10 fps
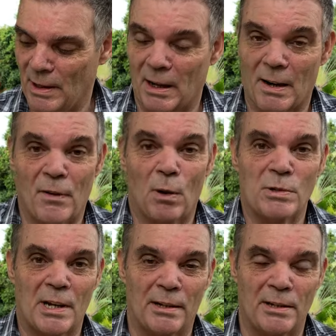and I've
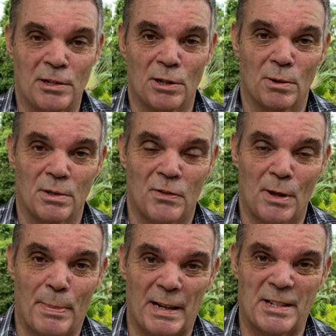always had insurance for
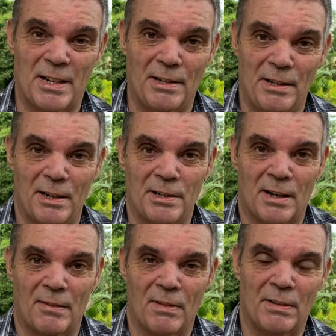the past 10 years
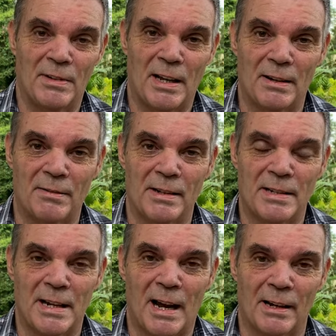that I've lived here
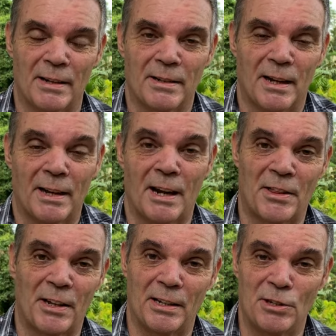in Thailand, and I
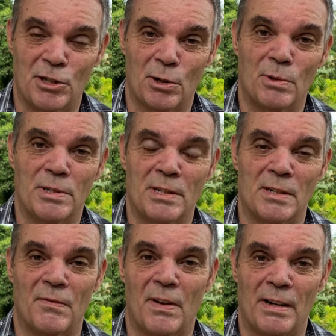think insurance is
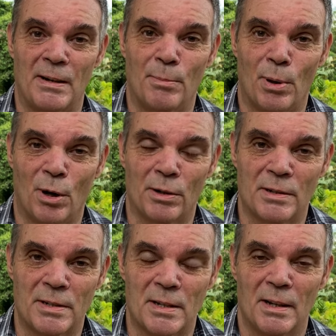a very
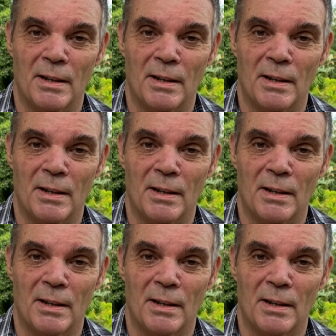important.